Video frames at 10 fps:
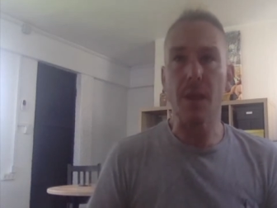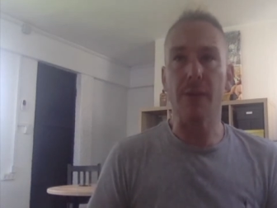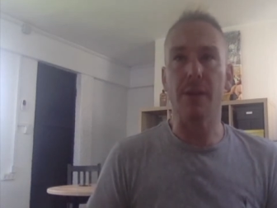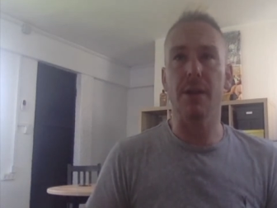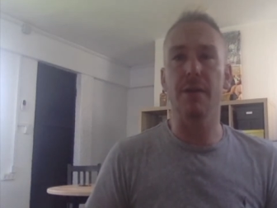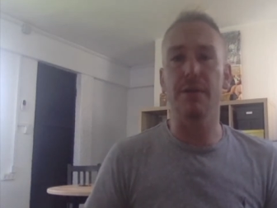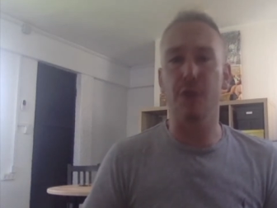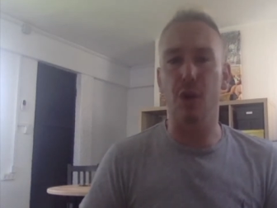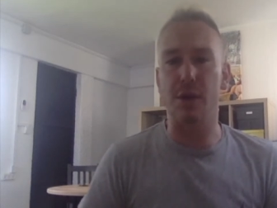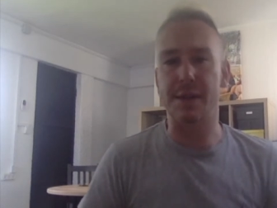the
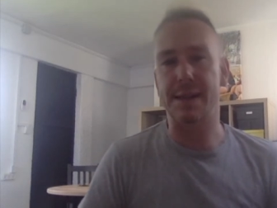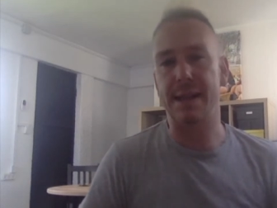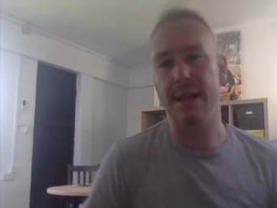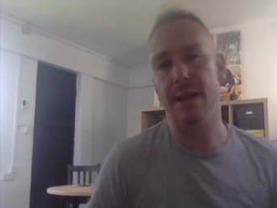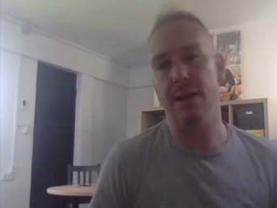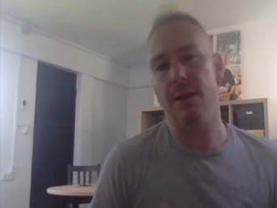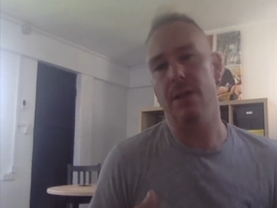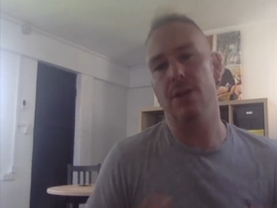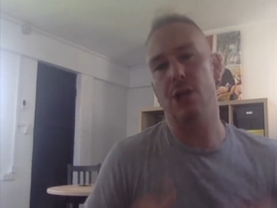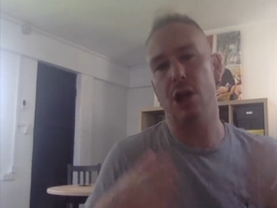Vygotskian
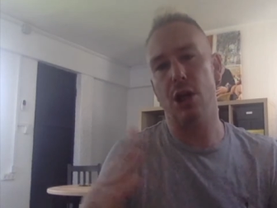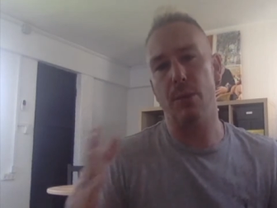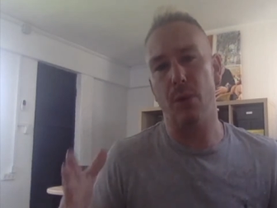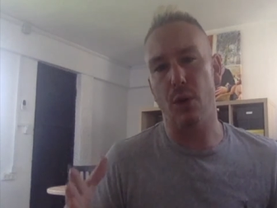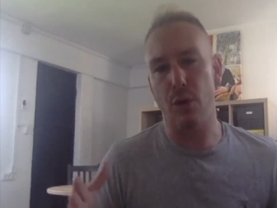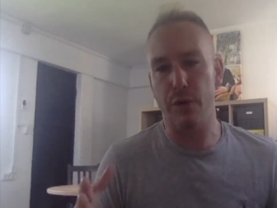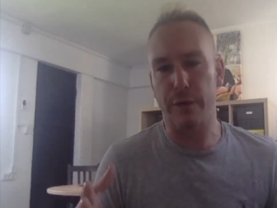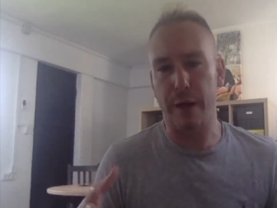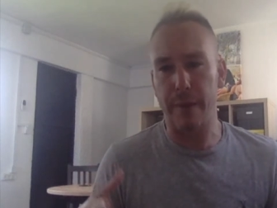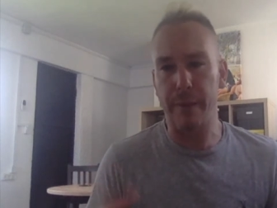term of
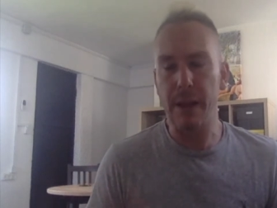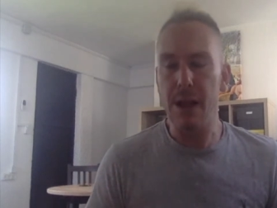um,